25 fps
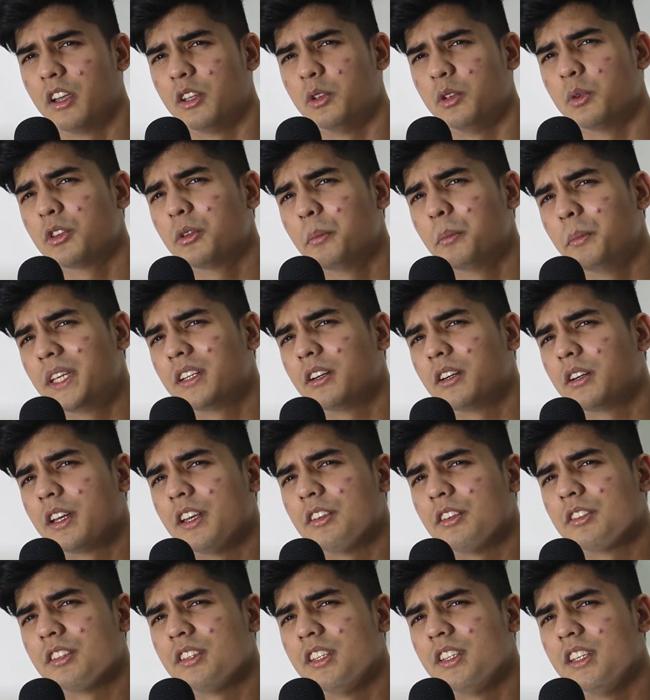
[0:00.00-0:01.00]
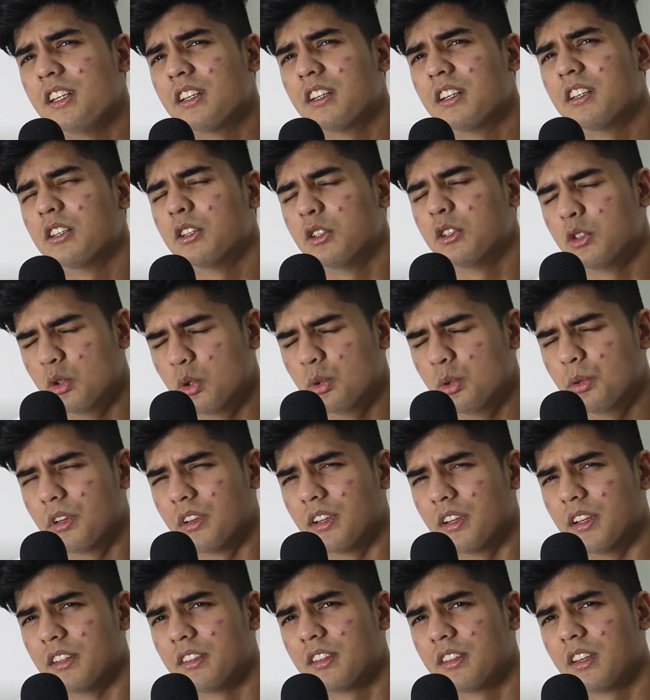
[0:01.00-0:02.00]
You wanna make a quesadilla?
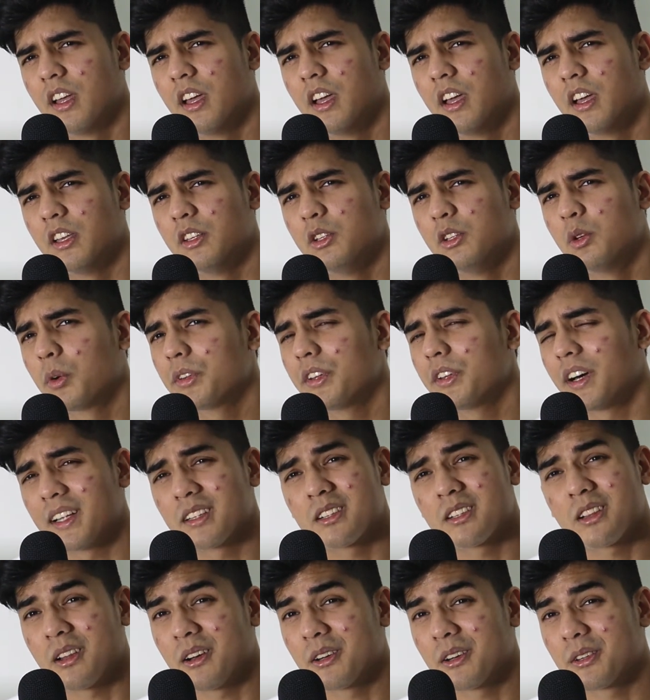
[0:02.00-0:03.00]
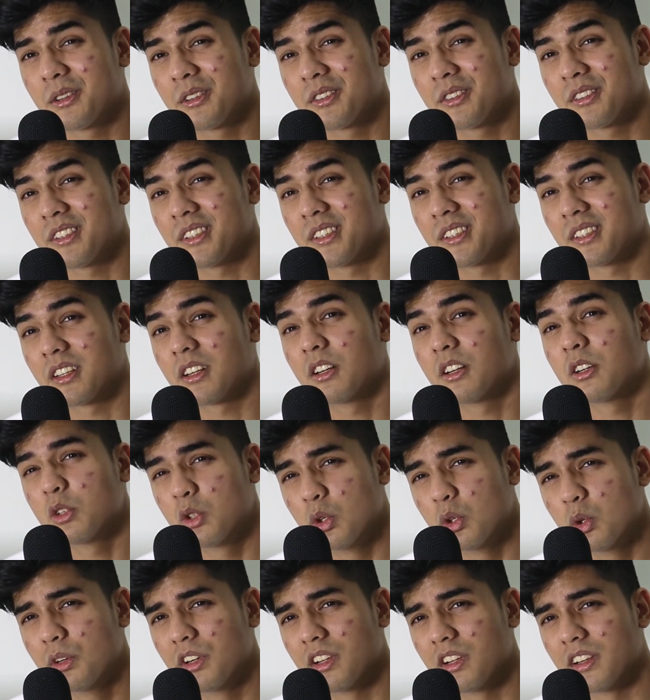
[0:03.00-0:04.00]
Google it. You wanna unclog your sink?
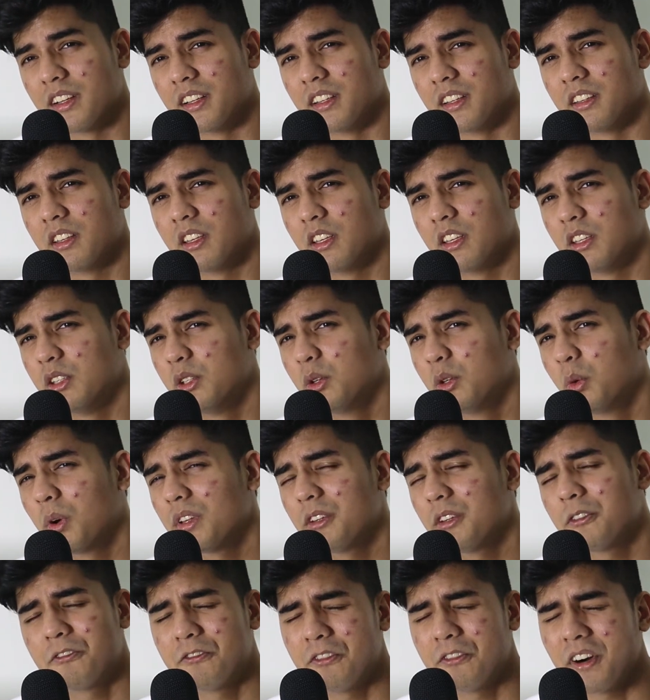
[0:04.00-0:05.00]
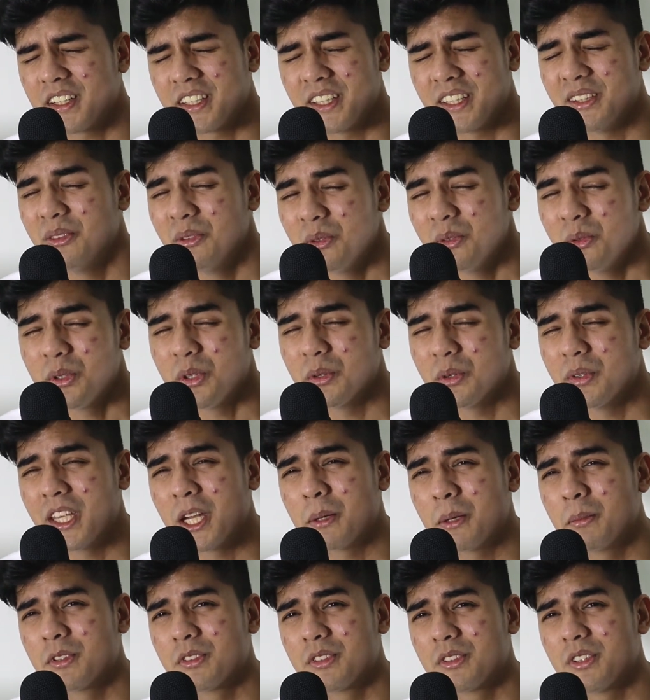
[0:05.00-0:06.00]
Google it. You wanna fucking nuke your
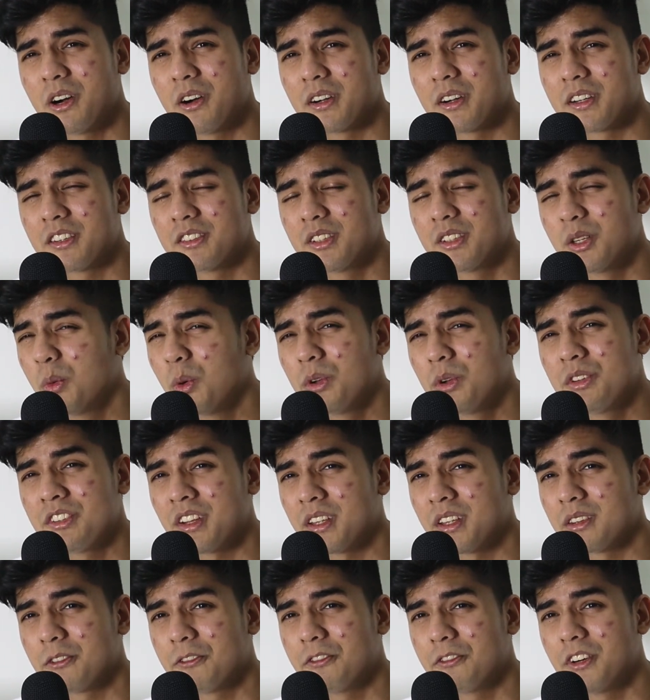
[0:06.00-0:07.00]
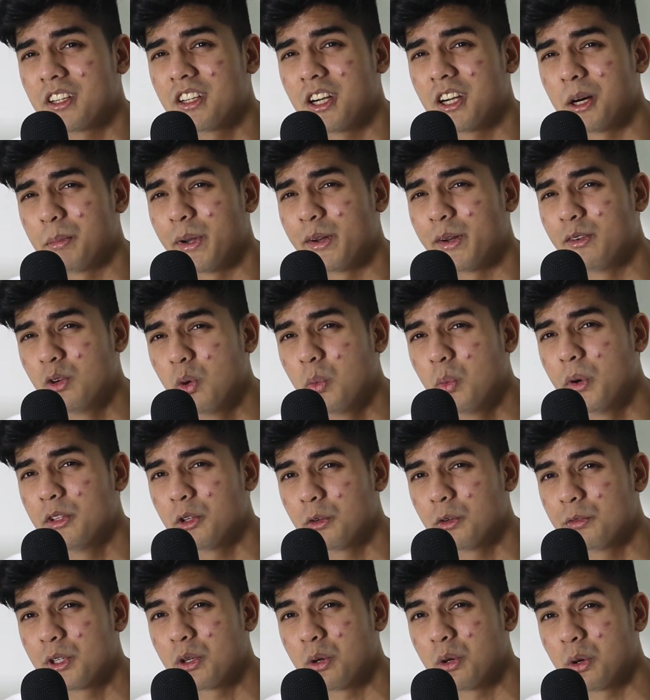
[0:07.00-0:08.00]
neighbor's dog because they won't shut the fuck up and ruin
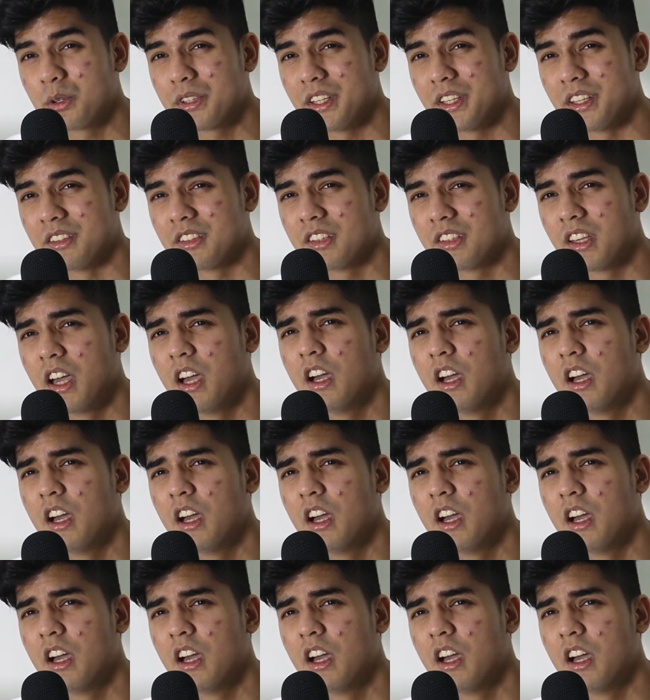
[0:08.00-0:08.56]
your recordings?